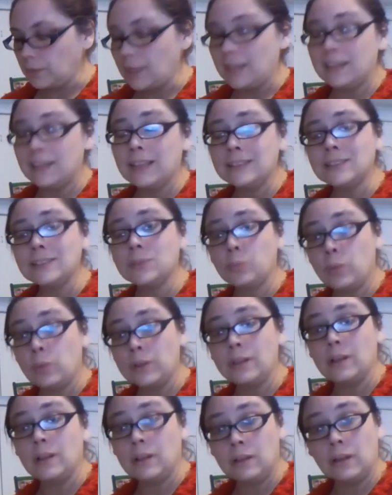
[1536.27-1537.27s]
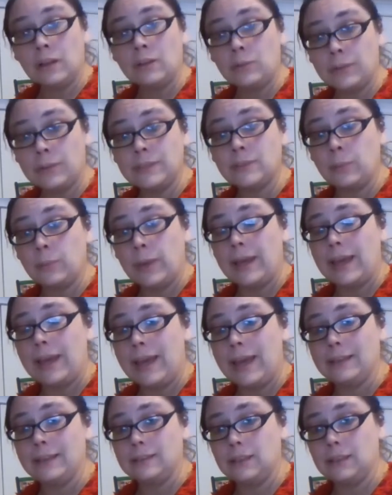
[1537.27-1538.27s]
that's another reason why
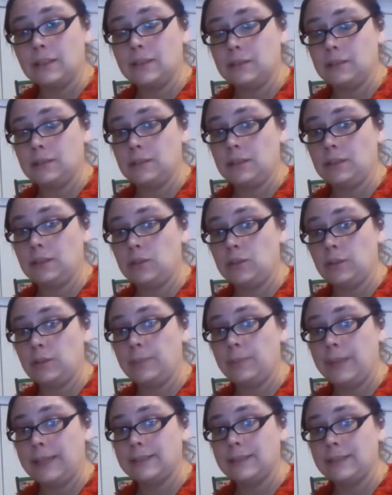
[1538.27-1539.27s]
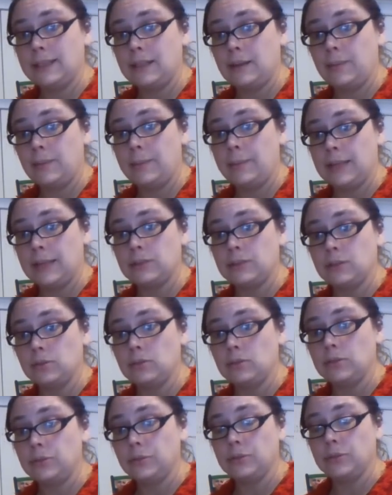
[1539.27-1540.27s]
eggs are such amazing magical
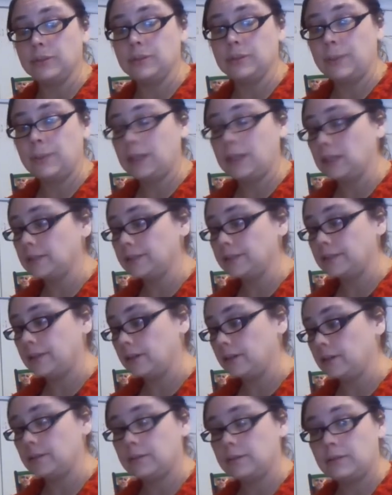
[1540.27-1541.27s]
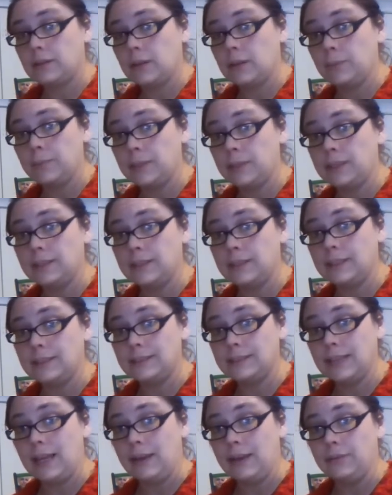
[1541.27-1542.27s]
tools, because they're completely
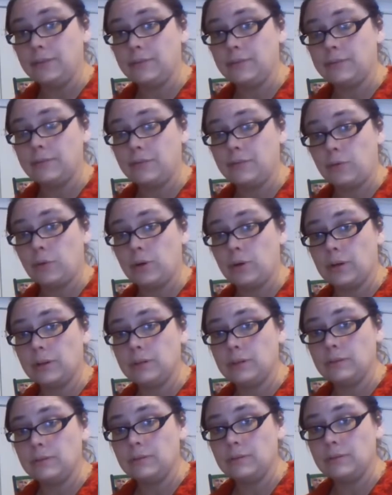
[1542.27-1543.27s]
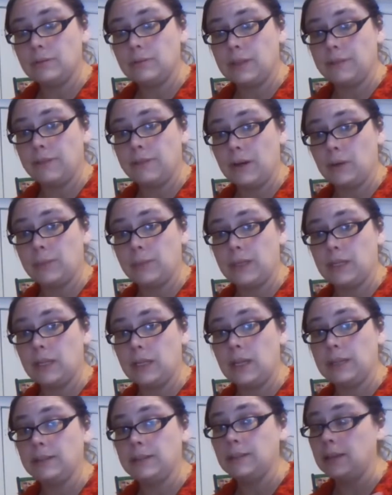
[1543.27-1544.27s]
safe for the environment
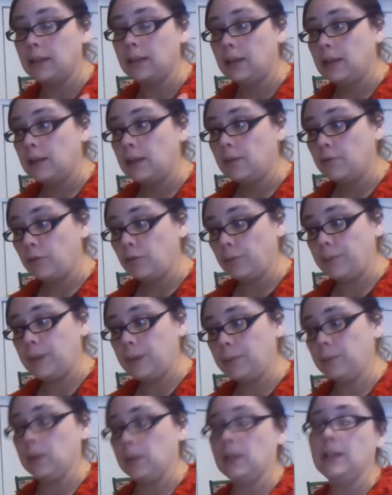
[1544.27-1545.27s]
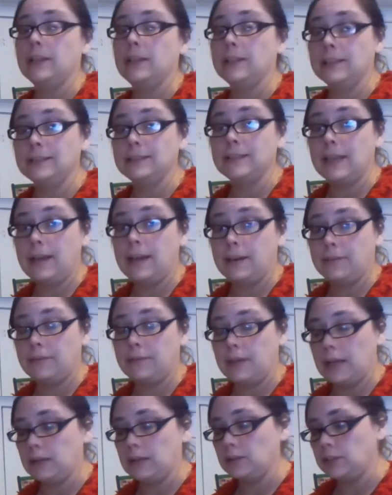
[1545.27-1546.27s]
and for people, unless they have
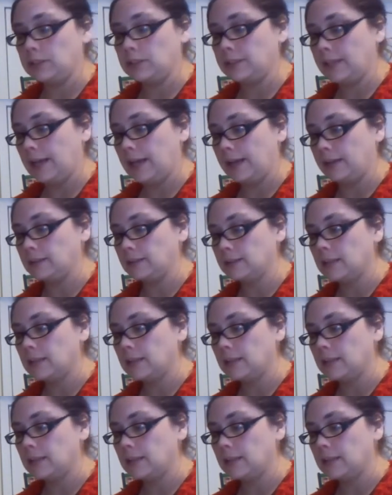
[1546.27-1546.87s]
allergies to eggs.